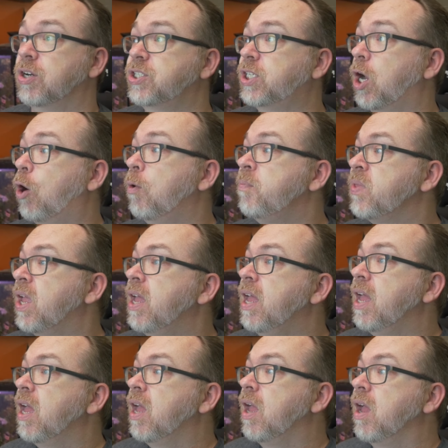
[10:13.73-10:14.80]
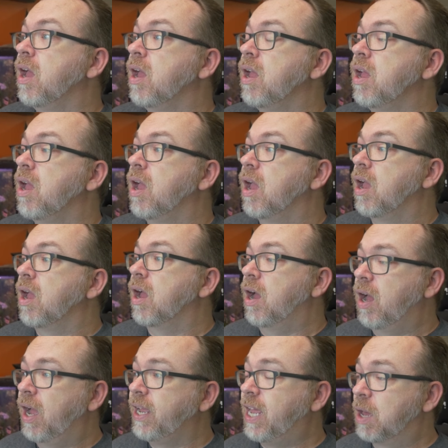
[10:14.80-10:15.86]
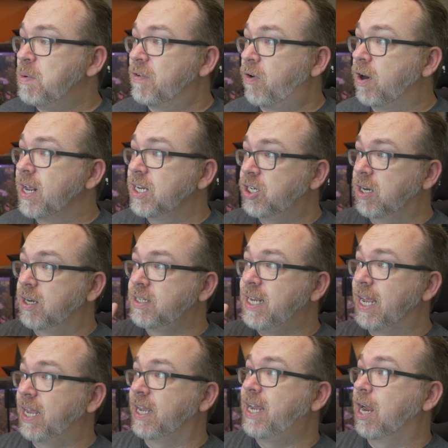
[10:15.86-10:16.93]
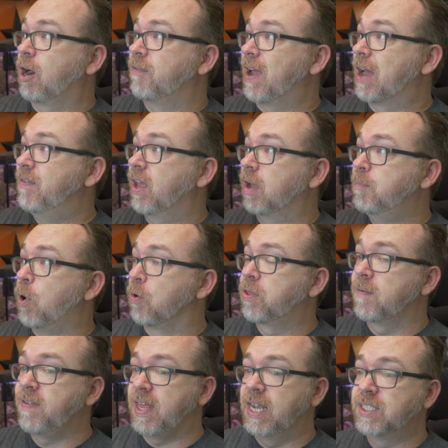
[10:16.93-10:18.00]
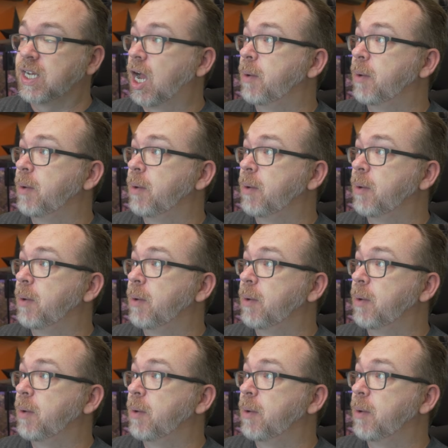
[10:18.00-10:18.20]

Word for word: So Again, we've already taken care of having both of these